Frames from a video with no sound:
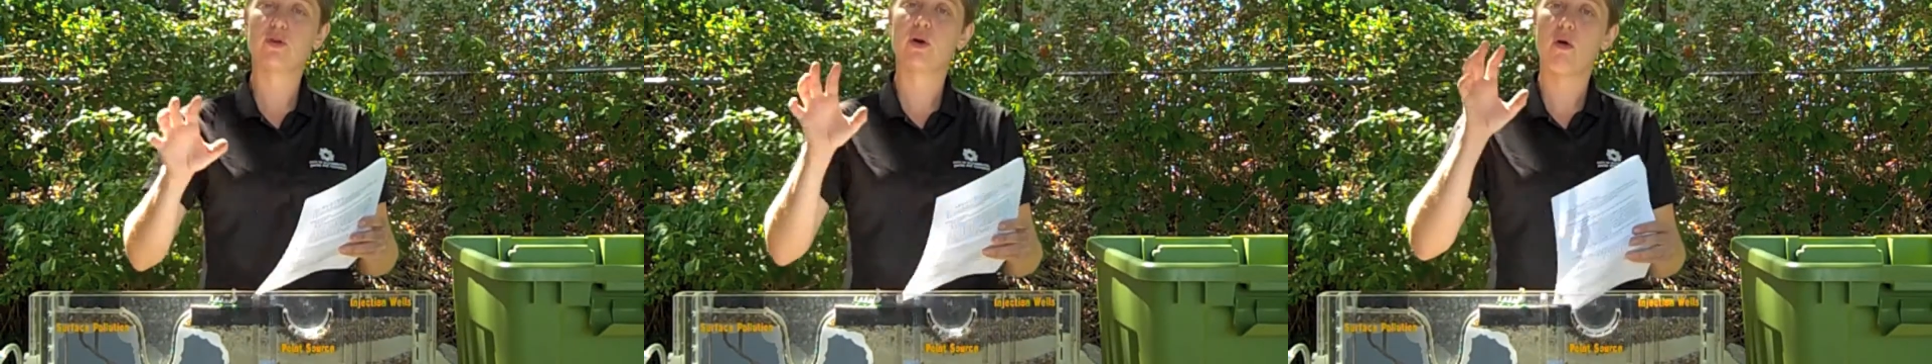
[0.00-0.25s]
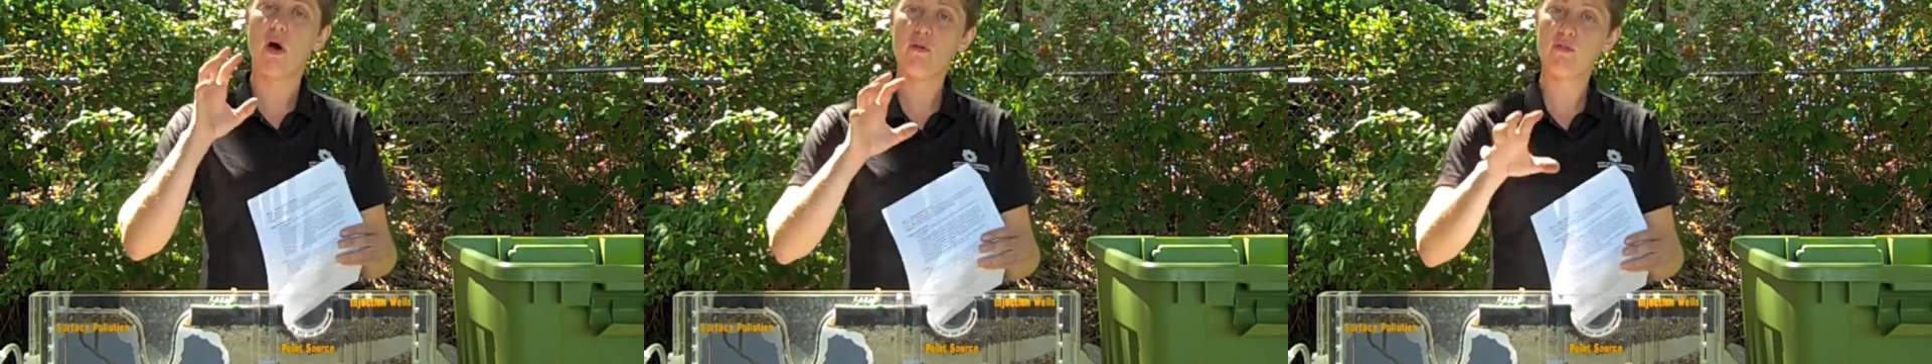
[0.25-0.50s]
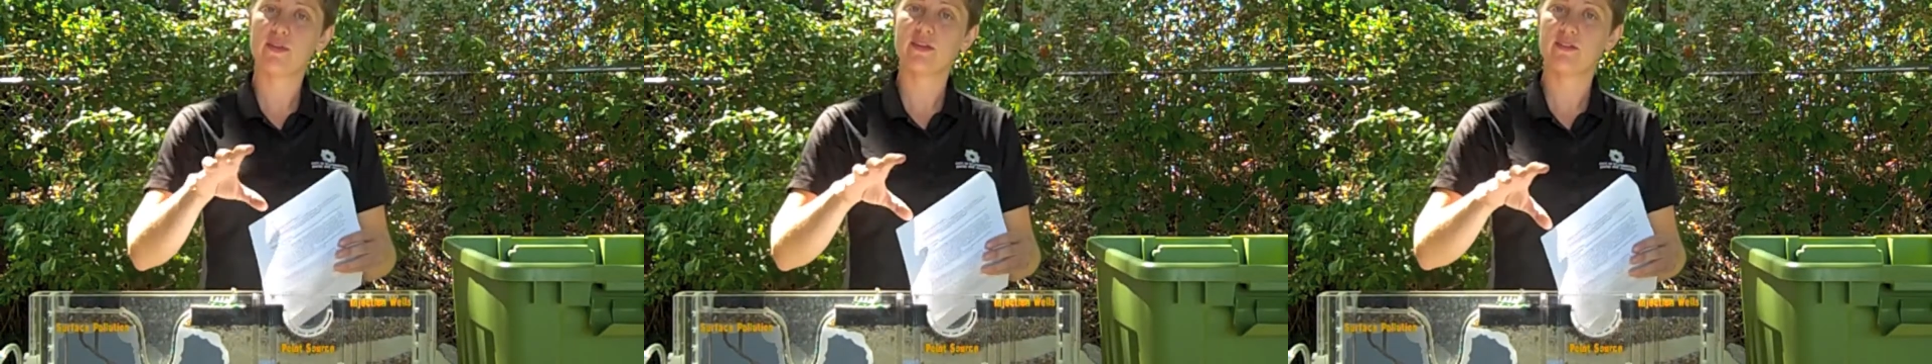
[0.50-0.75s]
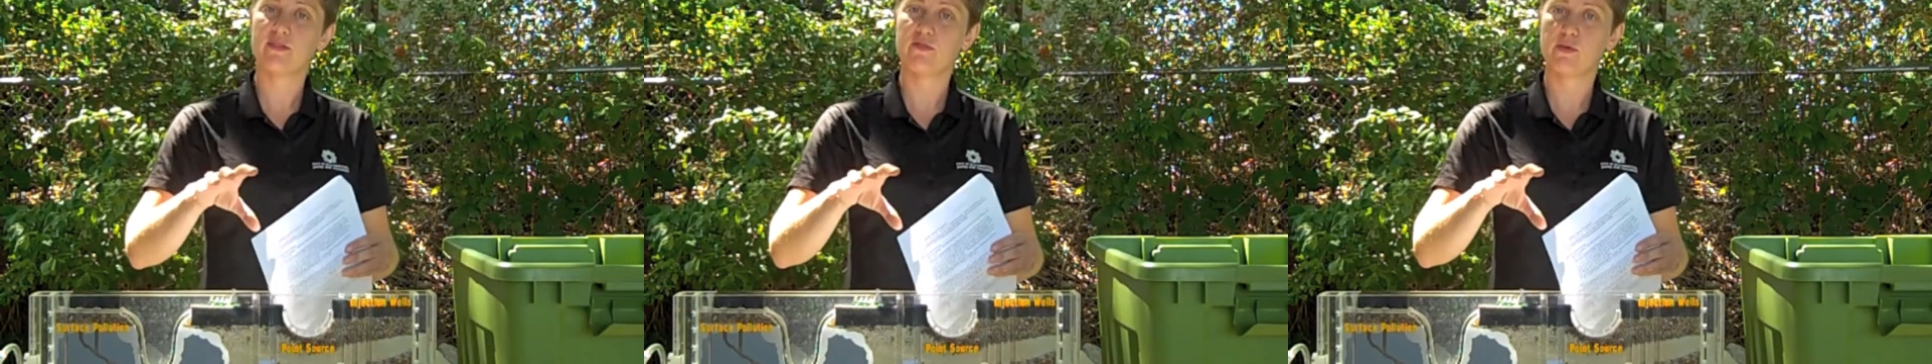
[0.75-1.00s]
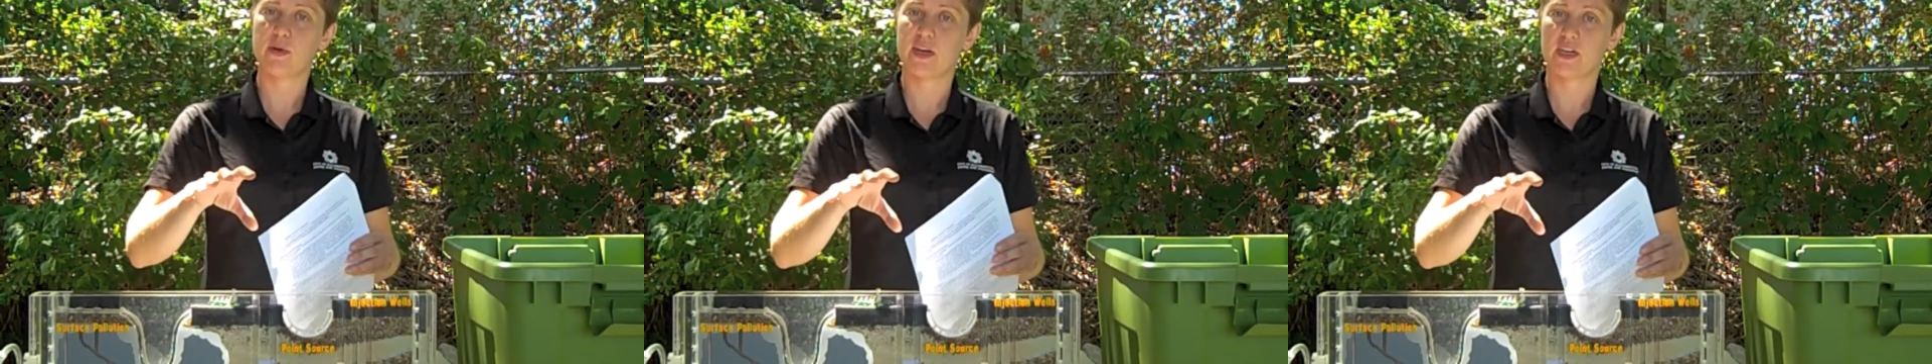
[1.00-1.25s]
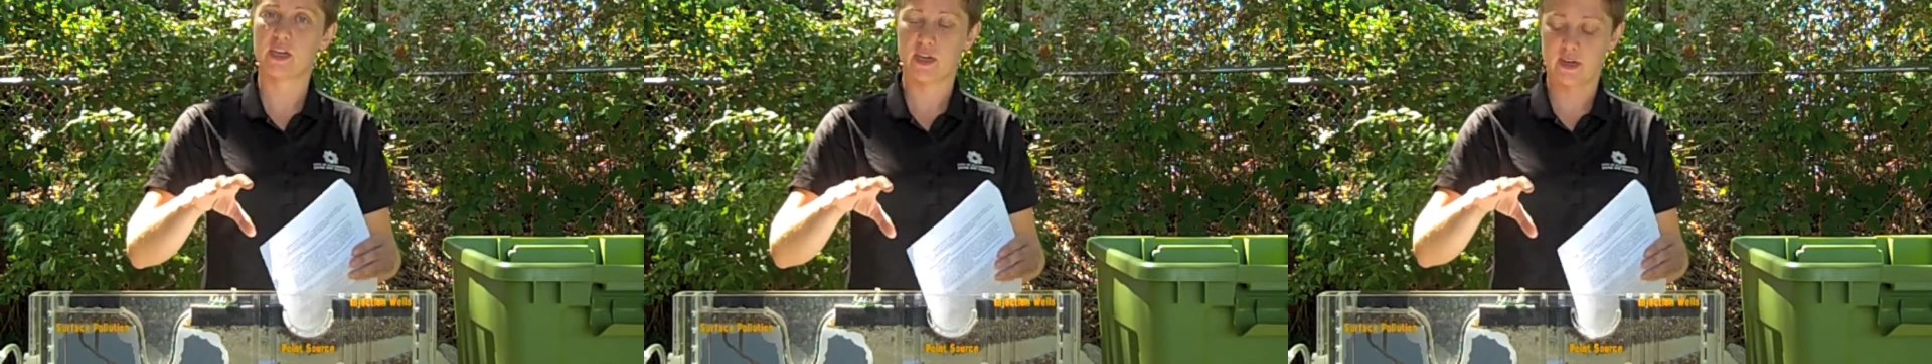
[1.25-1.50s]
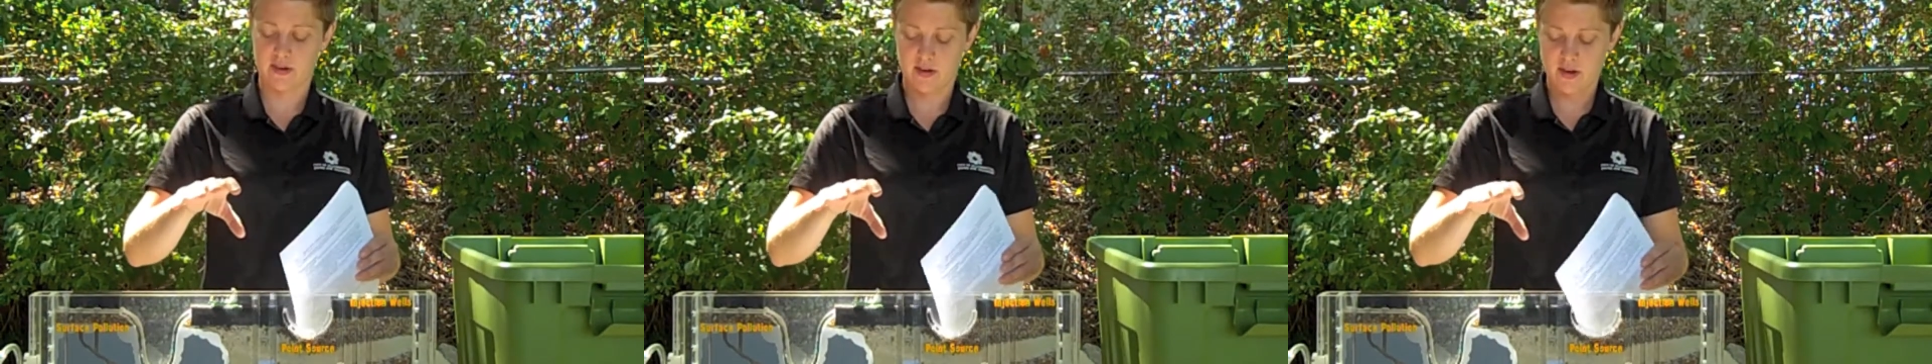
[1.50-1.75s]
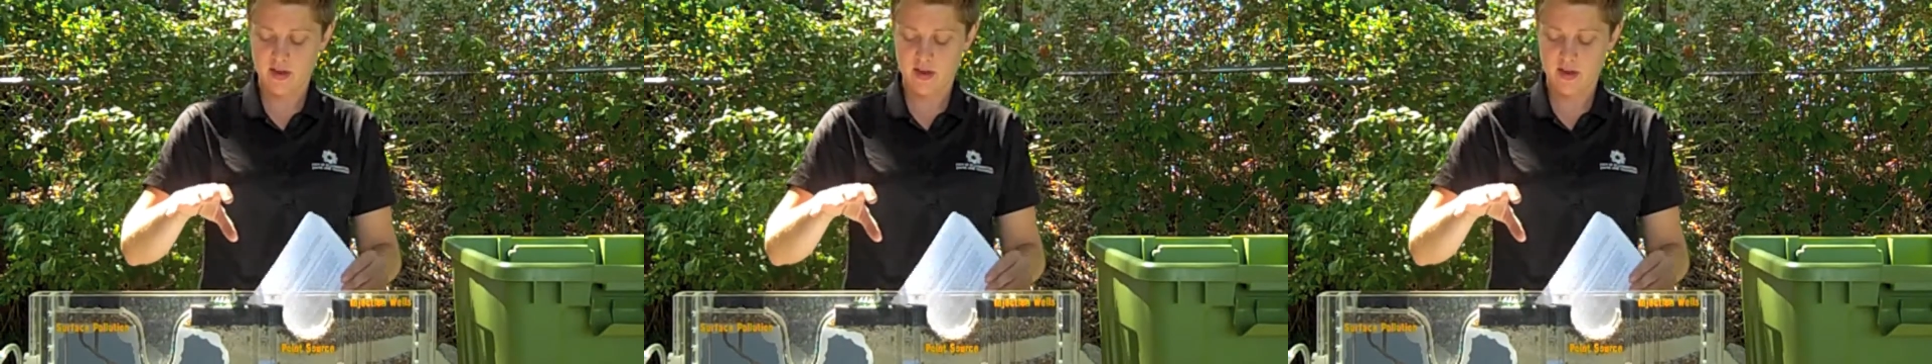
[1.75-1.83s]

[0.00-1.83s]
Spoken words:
go over this information,